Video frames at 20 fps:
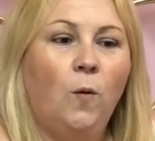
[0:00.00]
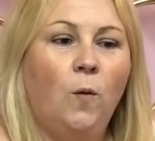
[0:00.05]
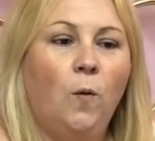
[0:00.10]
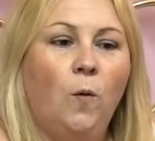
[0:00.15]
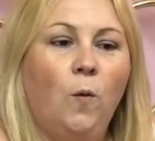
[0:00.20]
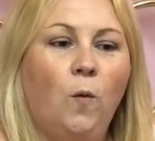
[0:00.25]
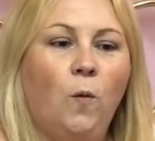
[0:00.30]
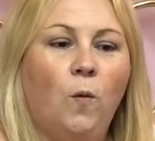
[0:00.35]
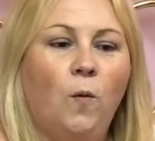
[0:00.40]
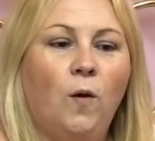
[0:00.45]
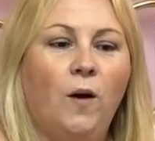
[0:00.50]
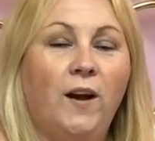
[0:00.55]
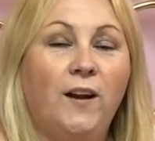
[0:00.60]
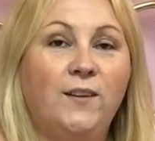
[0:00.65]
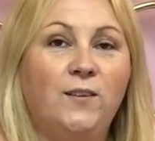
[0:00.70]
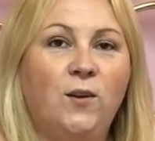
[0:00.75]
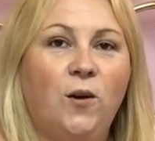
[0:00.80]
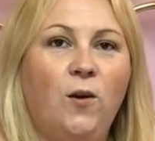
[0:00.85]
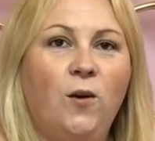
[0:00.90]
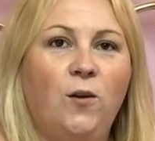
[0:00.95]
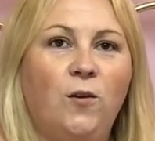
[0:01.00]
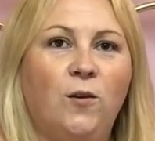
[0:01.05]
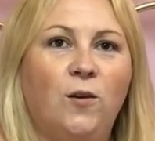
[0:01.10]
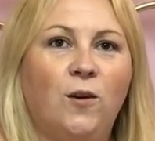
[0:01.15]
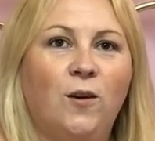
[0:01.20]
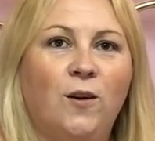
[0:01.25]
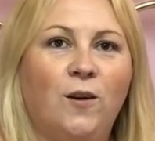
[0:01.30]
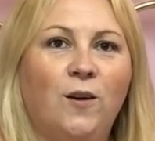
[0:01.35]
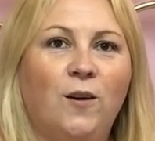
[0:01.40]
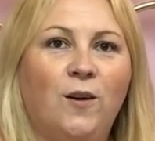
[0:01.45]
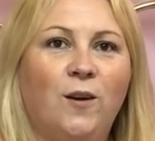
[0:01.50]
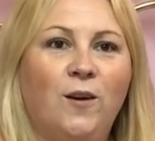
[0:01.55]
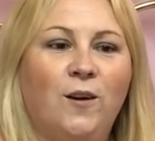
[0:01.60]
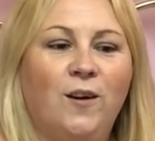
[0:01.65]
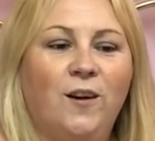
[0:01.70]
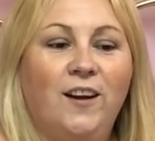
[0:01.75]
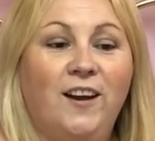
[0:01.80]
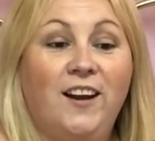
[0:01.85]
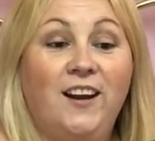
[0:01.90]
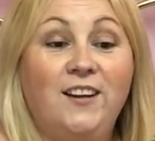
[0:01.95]
Oh, it turned.
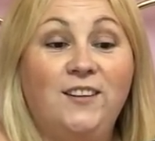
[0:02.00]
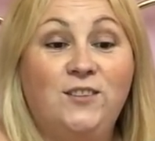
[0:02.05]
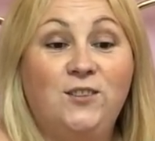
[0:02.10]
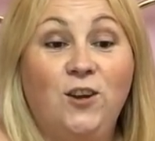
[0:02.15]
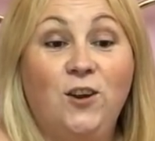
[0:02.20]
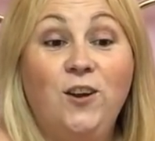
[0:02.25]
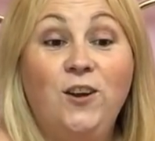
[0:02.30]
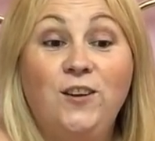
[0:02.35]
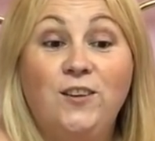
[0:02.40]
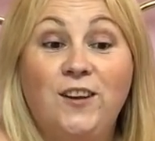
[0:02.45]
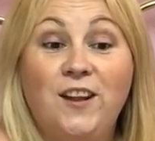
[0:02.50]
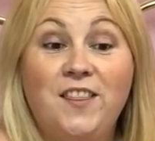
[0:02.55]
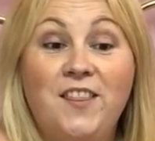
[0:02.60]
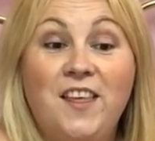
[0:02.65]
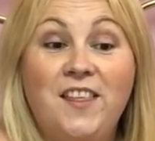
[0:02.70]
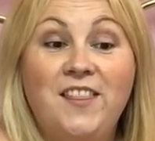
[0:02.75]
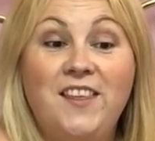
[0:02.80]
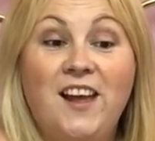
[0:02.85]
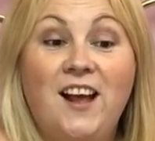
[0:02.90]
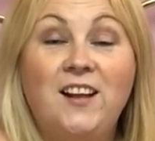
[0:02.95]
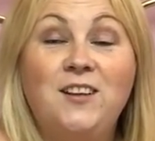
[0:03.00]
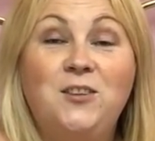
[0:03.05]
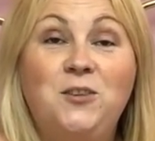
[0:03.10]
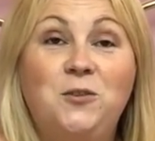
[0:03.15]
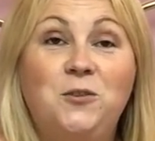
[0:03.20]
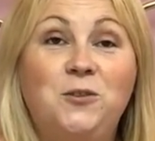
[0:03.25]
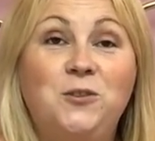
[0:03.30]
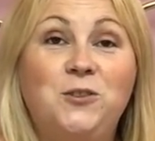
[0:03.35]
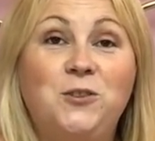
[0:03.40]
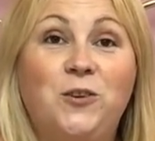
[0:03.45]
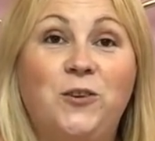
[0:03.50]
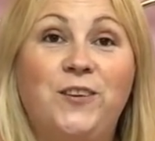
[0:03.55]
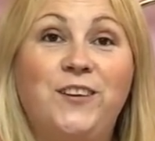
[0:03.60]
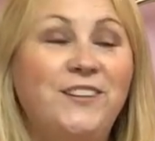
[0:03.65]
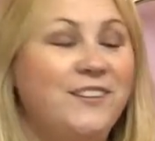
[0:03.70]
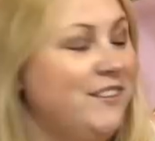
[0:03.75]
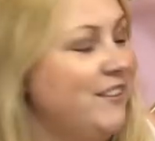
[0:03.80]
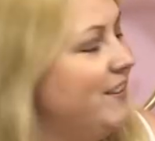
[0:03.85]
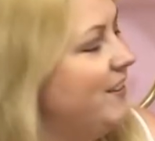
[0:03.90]
It turned, and then the actual screen